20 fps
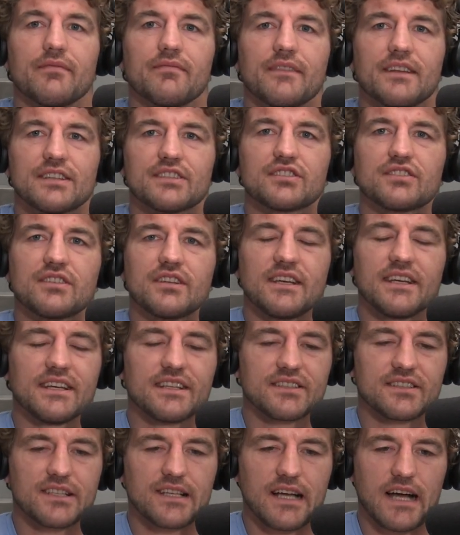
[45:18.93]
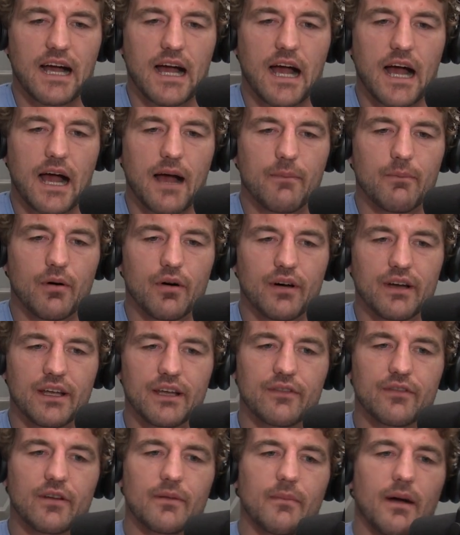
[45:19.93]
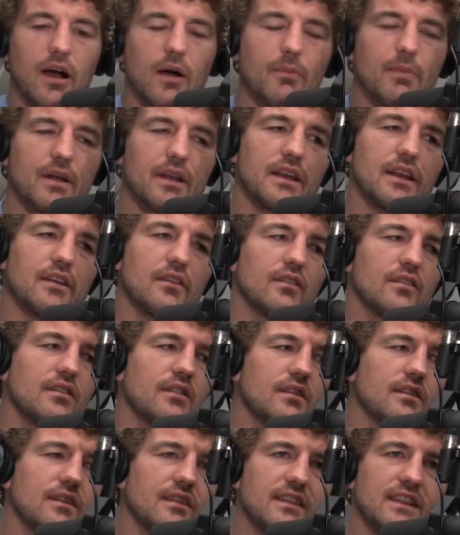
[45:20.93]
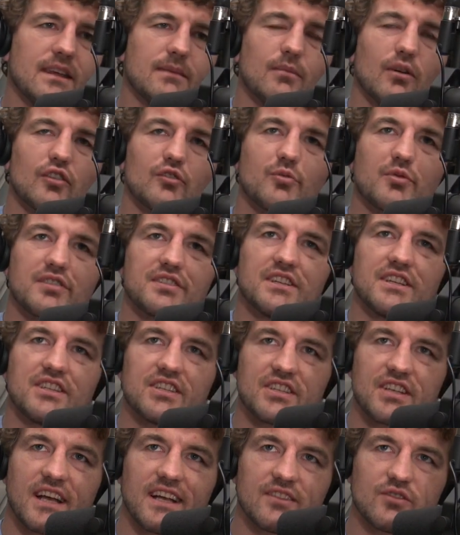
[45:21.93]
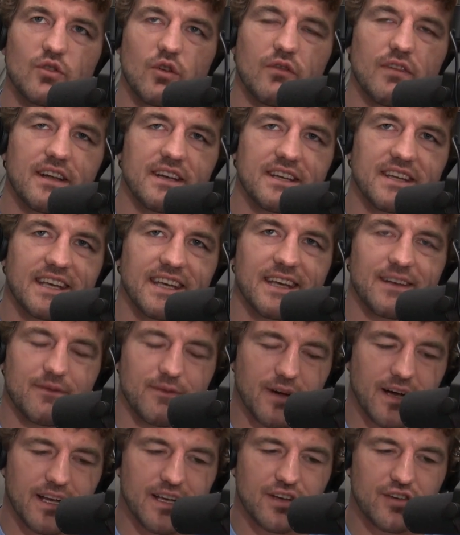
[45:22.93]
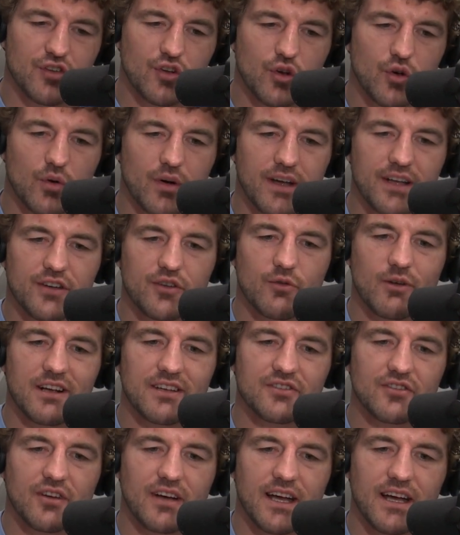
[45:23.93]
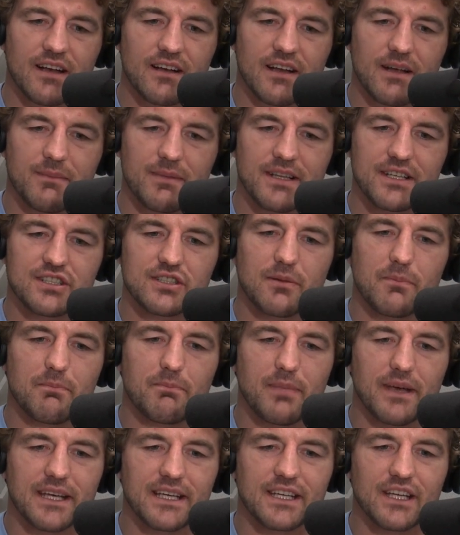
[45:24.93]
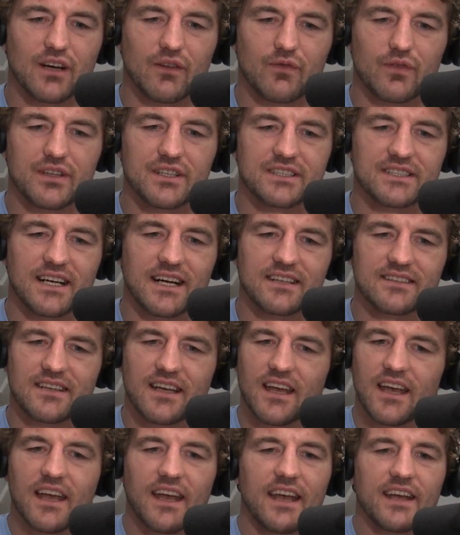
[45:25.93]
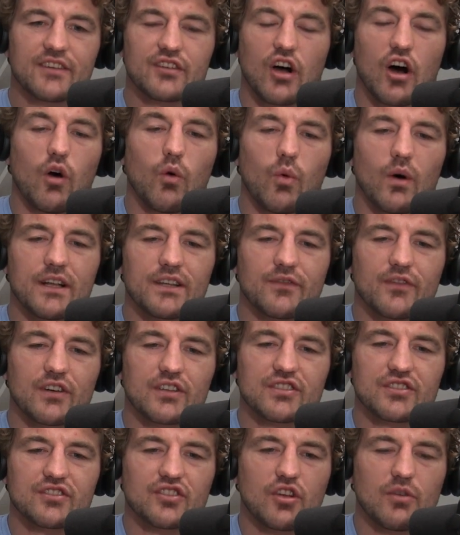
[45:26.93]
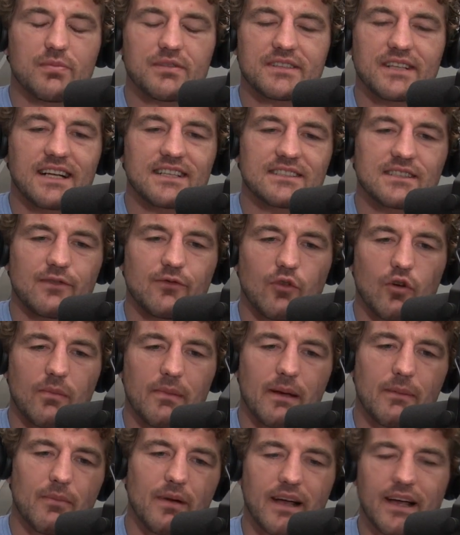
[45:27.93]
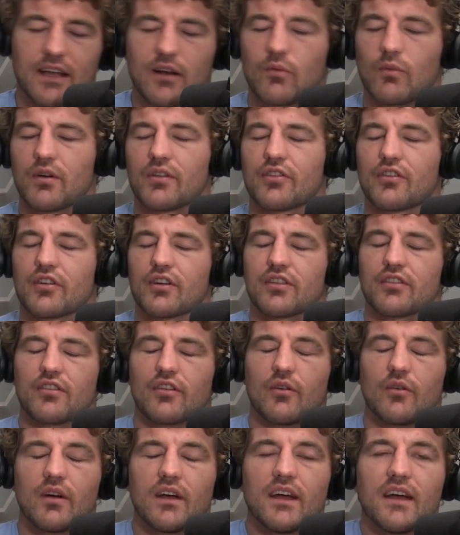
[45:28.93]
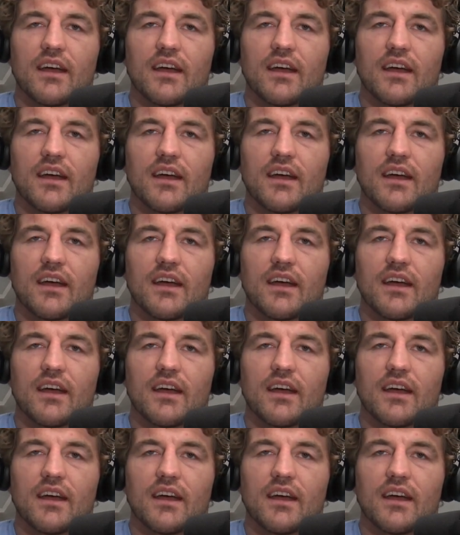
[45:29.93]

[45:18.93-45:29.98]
This is, I, I believe, in my opinion, the most prestigious high school event to get invited to and to wrestle at. I mean, this is a big deal for these guys. It's all ones versus two besides the four man bracket at 132.